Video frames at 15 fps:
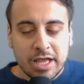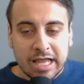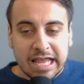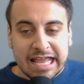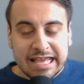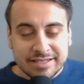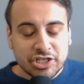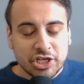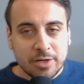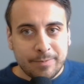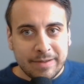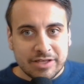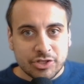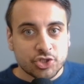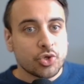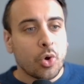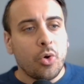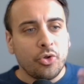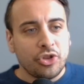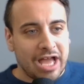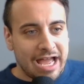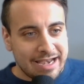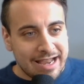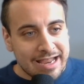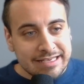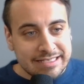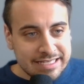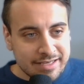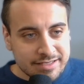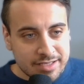is going to be sold on
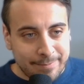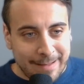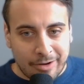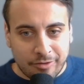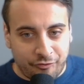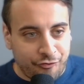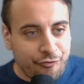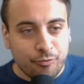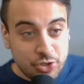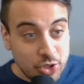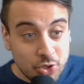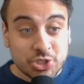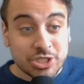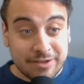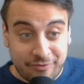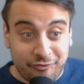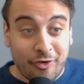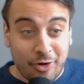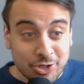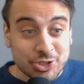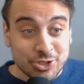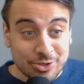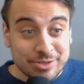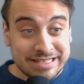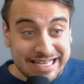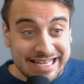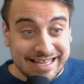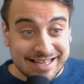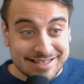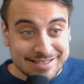ideas about usually functional
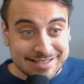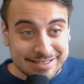things.